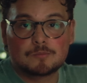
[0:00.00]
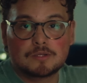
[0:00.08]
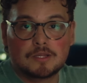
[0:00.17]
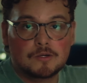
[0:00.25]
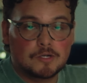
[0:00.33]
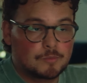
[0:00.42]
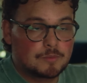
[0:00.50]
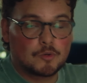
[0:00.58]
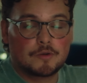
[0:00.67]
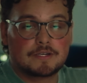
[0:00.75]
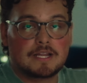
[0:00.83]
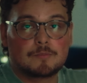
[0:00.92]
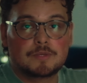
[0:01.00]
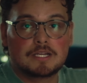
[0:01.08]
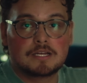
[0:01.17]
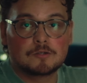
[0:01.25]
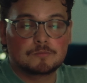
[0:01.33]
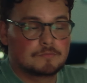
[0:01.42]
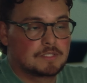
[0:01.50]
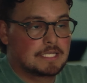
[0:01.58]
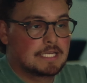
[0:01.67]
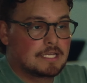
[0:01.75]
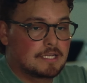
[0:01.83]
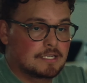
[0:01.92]
below. I'll be more than happy to help.
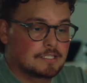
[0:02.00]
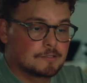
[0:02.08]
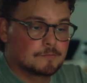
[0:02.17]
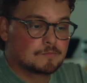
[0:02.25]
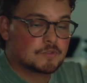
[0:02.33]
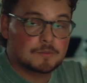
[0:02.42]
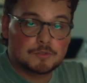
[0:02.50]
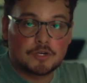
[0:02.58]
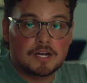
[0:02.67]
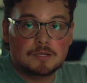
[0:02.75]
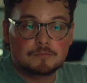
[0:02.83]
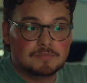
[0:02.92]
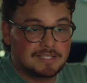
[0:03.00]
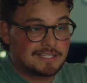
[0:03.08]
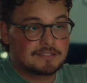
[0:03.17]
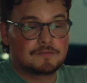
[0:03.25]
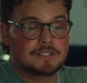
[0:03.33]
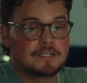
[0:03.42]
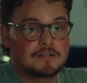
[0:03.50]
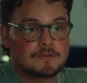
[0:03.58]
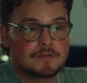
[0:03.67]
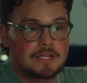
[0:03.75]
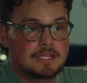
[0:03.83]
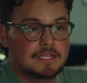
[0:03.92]
Subscribe, like the
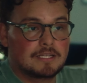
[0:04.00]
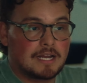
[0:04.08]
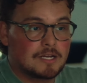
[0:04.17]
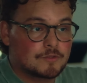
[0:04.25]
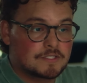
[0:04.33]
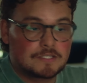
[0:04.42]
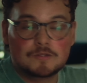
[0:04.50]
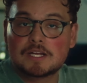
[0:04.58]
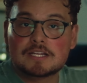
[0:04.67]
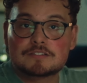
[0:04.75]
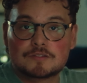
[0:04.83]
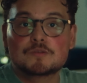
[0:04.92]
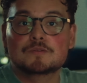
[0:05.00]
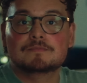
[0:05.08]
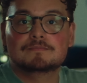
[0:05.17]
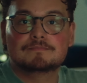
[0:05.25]
video, and I will see you guys soon.